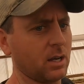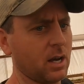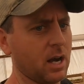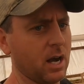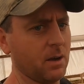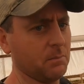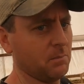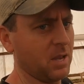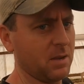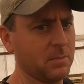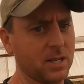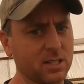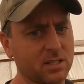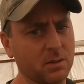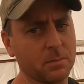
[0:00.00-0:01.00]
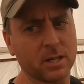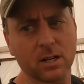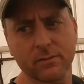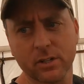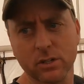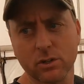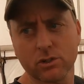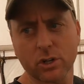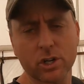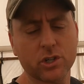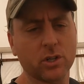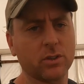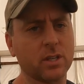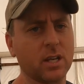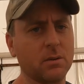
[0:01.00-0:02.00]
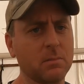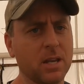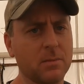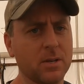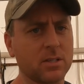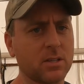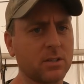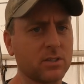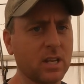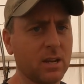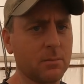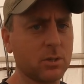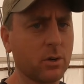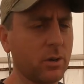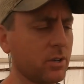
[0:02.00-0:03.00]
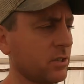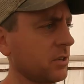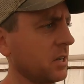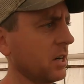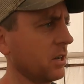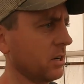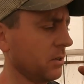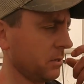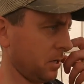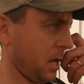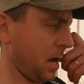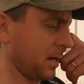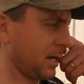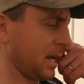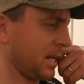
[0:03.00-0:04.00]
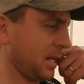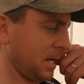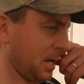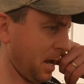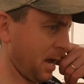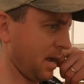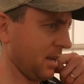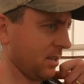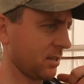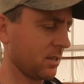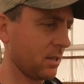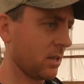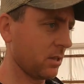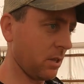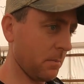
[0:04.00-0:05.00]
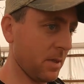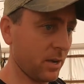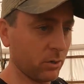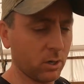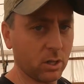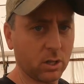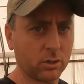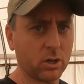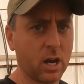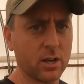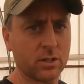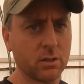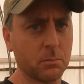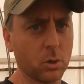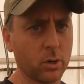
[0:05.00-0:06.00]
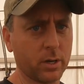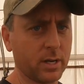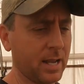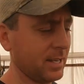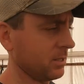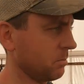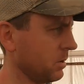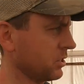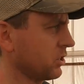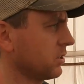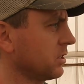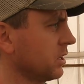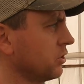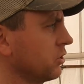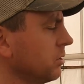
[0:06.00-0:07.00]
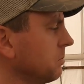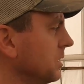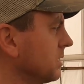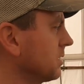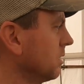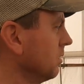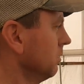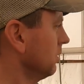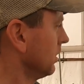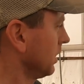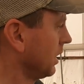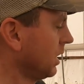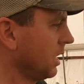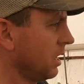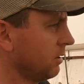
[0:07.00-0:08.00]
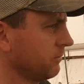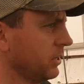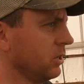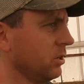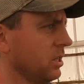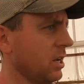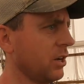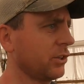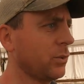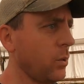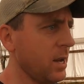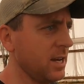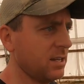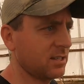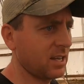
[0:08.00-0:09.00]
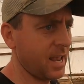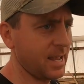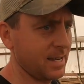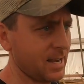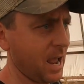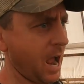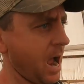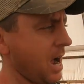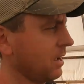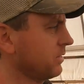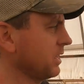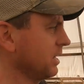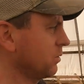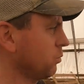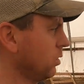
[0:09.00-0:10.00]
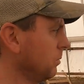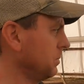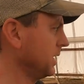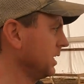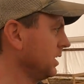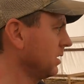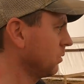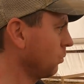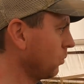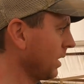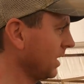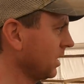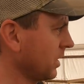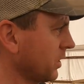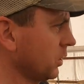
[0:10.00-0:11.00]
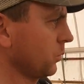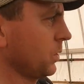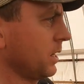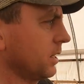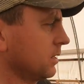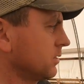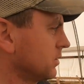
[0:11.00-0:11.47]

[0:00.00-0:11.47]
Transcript: Um, maybe it's a bit of a nutrition thing. Maybe it's the same sort of scenario. They're not getting Uh, the mineral across the board as much as they should be. So a few little tweaks and I think we'll be well on our way.